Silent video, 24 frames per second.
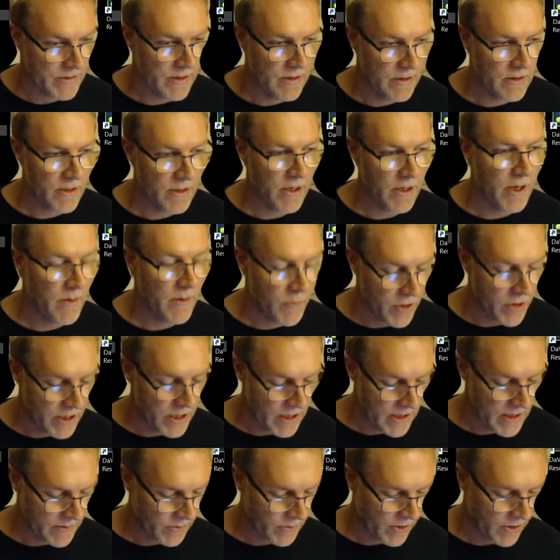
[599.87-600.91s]
Okay, I'm ready.
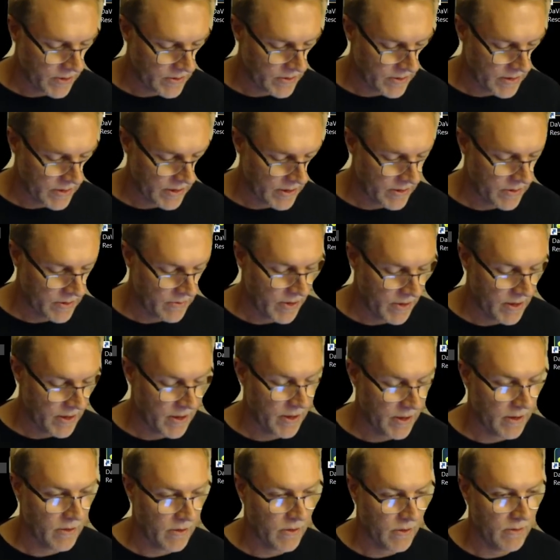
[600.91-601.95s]
I'm going to click the red icon.